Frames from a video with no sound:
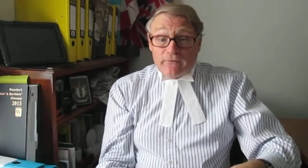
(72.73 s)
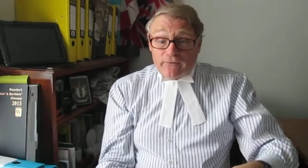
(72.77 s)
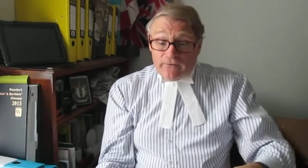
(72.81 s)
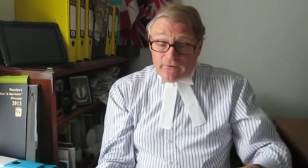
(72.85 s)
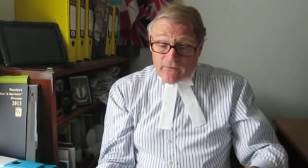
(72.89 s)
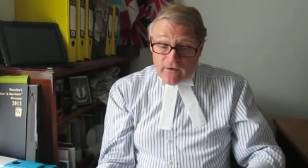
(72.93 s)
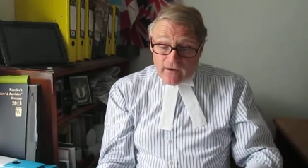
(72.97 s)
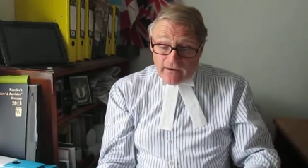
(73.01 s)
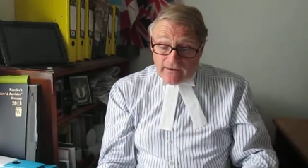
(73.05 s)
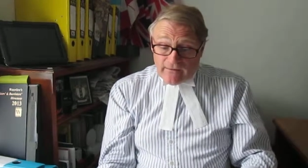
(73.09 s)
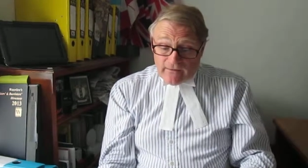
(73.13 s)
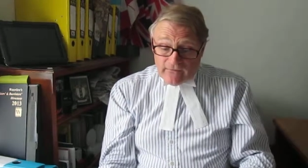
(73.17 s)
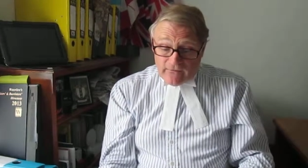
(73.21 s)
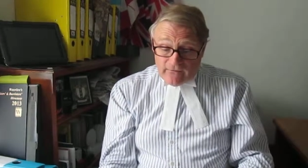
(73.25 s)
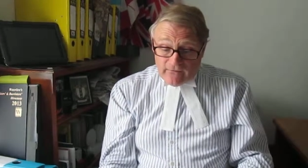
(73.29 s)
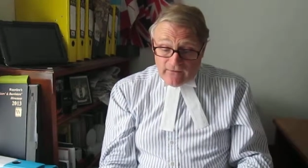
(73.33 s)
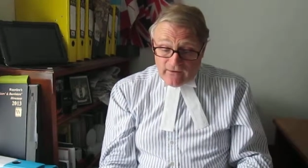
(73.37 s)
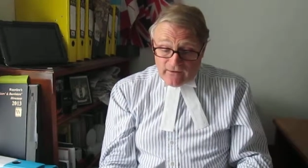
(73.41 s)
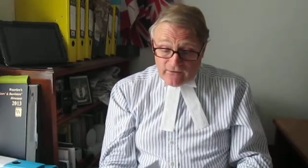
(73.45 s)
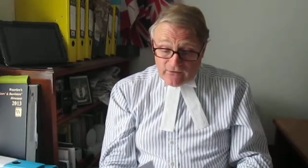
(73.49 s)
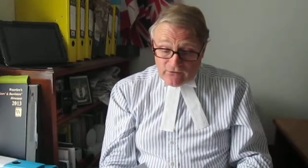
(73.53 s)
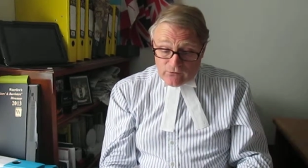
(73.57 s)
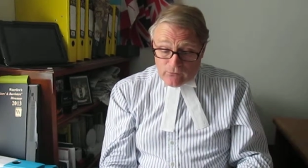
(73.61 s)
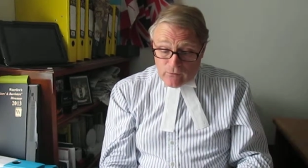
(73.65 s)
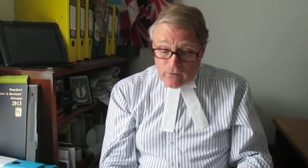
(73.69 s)
find
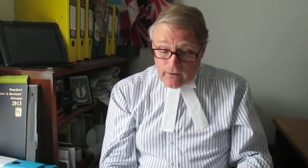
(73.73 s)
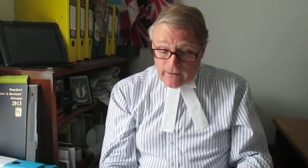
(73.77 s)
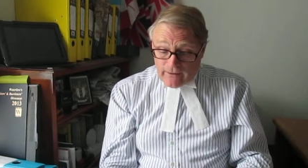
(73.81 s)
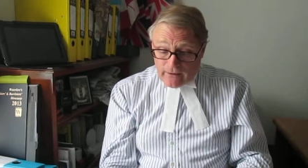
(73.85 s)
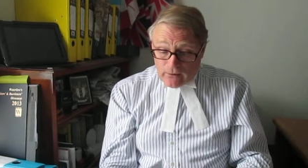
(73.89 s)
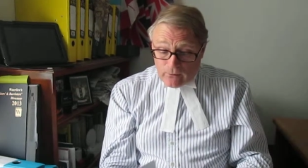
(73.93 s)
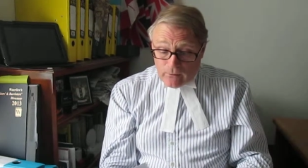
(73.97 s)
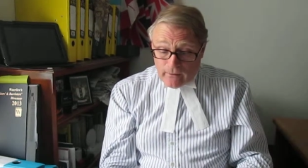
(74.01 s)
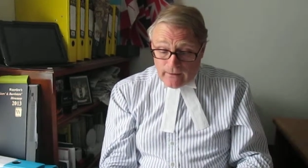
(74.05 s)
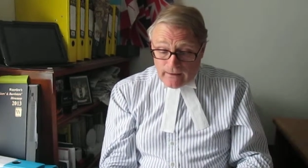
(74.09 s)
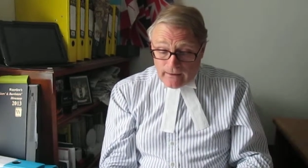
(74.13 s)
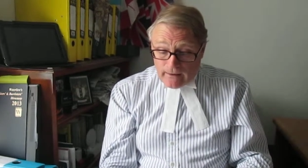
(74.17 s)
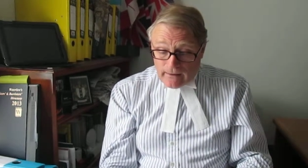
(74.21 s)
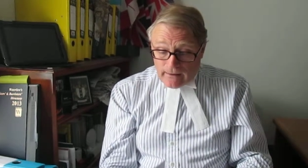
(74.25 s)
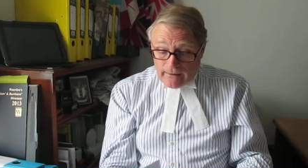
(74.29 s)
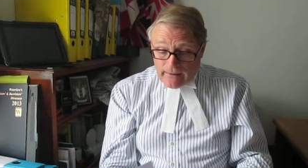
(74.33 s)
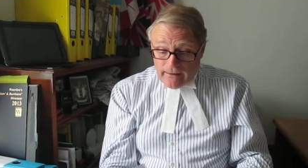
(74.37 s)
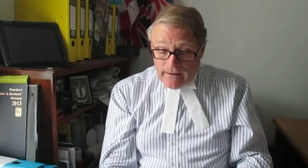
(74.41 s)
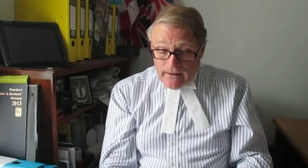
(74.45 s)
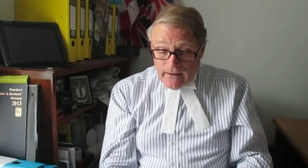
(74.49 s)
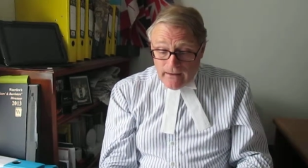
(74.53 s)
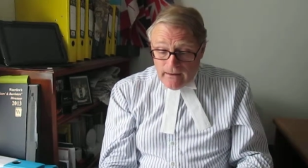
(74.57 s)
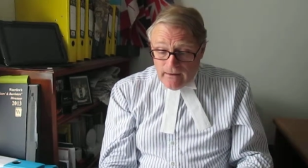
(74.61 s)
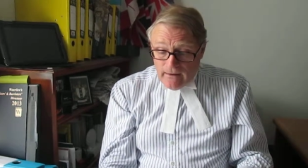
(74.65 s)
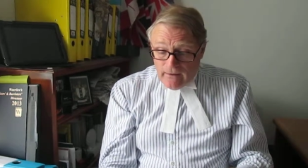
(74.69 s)
things quite quickly.